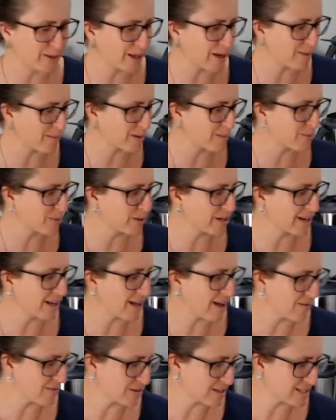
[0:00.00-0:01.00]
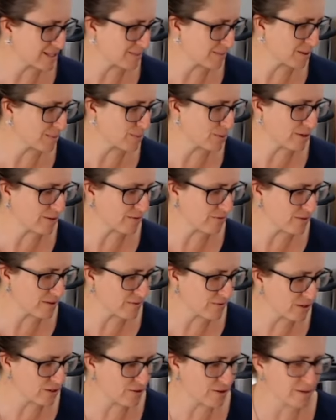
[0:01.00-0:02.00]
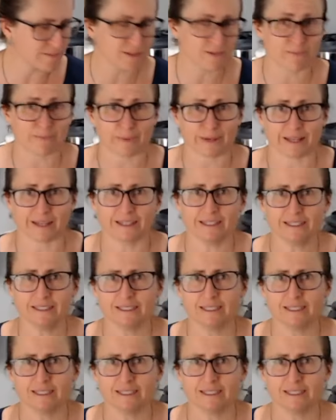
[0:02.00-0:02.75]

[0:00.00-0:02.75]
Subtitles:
And I'm going to put in half of this. I'm going to put in 50 grams of butter.